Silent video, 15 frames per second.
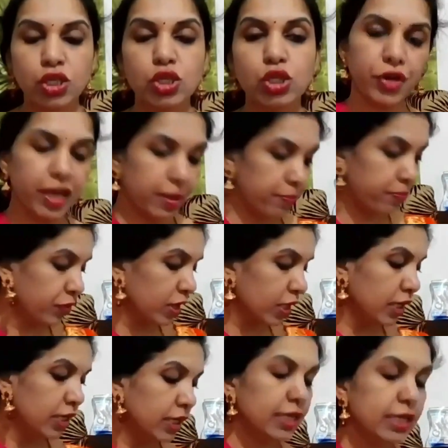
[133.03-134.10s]
Okay.
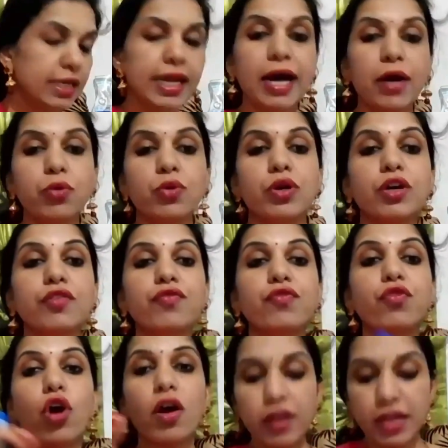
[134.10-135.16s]
Now,
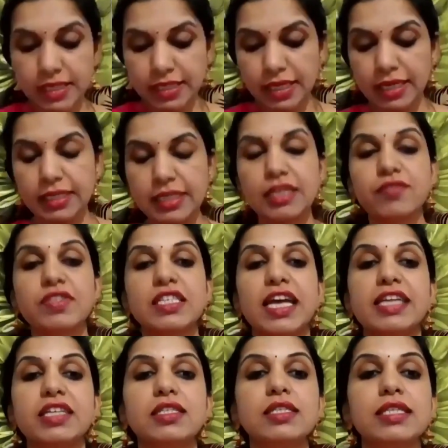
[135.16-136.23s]
for assertive
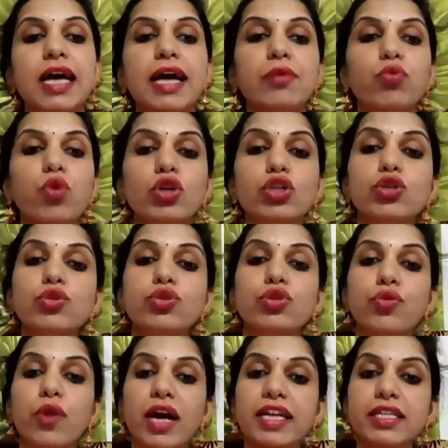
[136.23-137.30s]
sentence, I want you
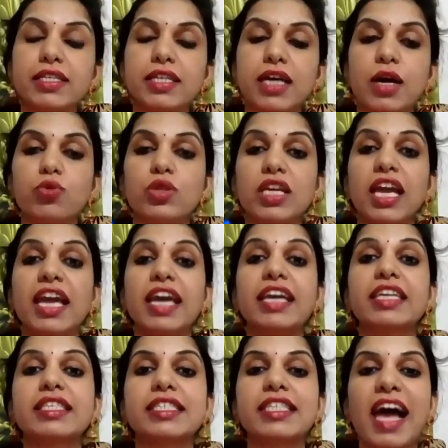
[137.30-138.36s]
to write down the
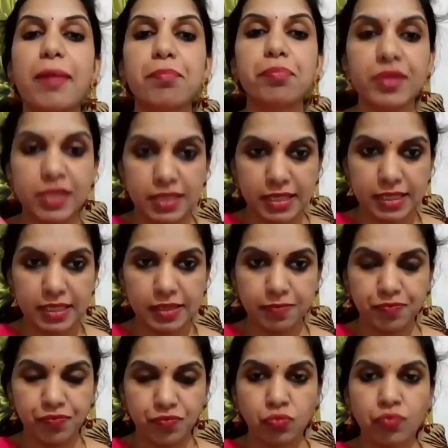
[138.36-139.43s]
examples.